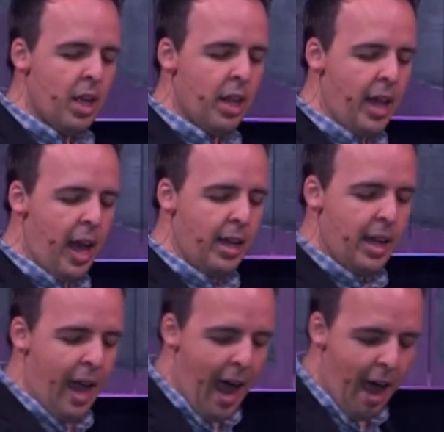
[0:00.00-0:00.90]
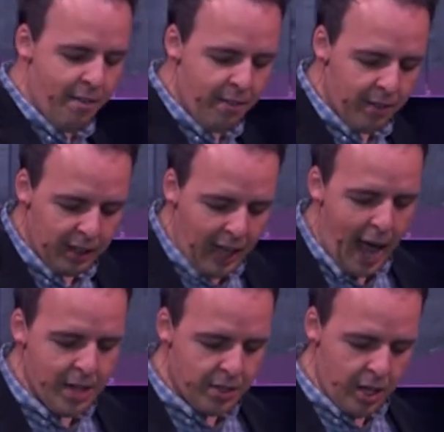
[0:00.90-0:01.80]
that have
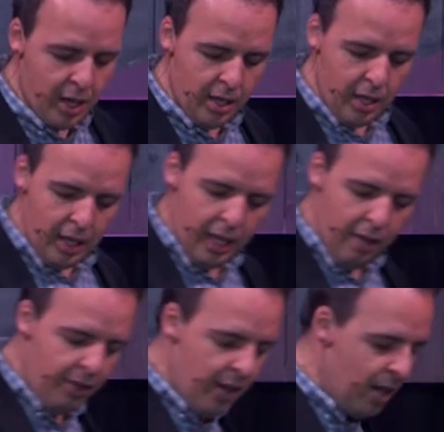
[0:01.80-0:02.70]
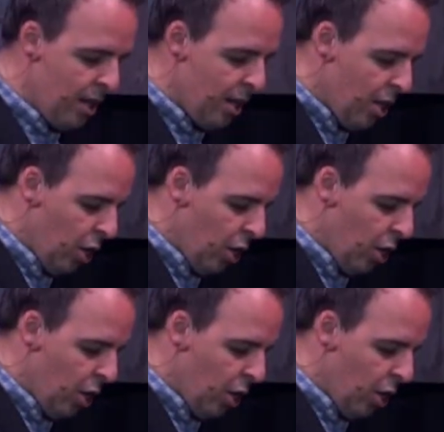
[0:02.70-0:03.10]
lasted even